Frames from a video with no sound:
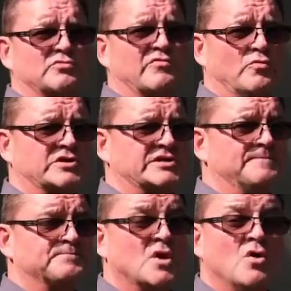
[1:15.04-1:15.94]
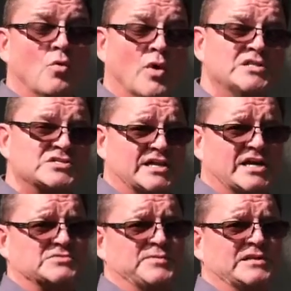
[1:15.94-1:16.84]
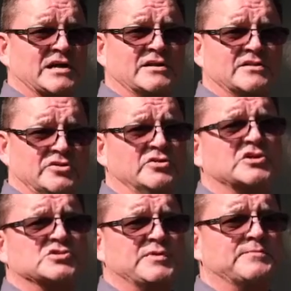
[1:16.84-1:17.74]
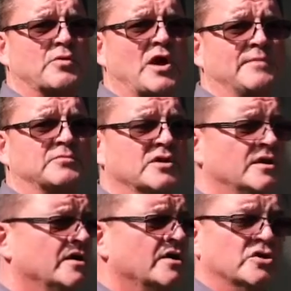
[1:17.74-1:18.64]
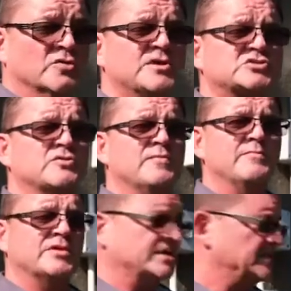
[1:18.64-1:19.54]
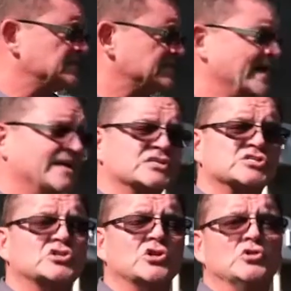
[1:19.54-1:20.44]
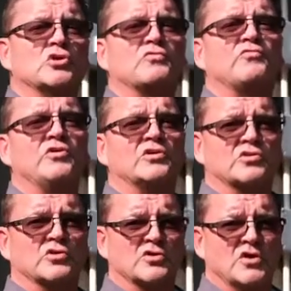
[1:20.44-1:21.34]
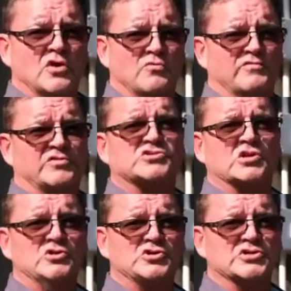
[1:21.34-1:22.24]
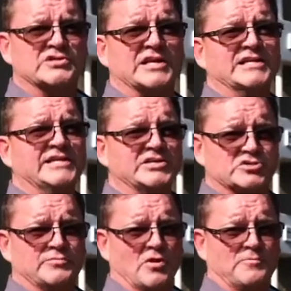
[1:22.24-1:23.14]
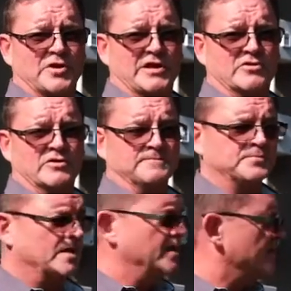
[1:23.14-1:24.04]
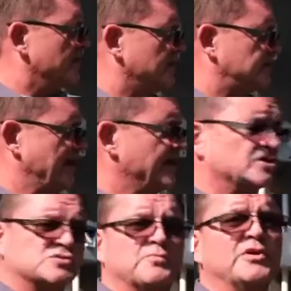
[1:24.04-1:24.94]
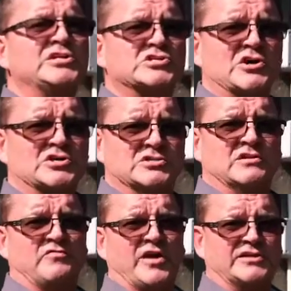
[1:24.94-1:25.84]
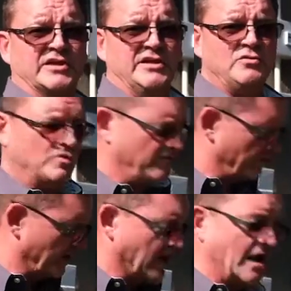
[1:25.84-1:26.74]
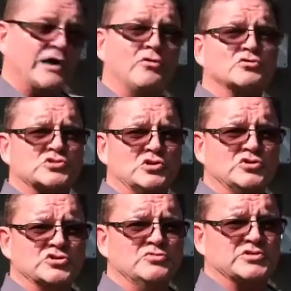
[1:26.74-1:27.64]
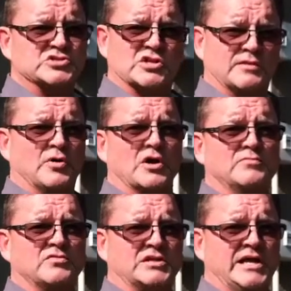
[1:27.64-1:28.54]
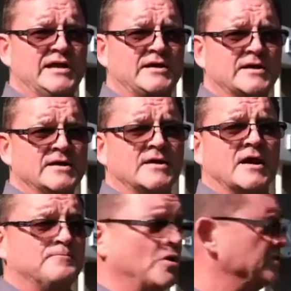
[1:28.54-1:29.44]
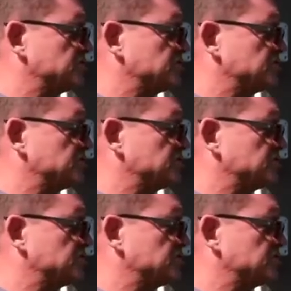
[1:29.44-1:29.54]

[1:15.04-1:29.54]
with water. Once that has been done and the unit has been primed, you must remember that this tank is still not filled with the solution that it needs to be operated on. The tank is pre-charged in the factory with a glycol solution which is at the bottom of the tank. Upon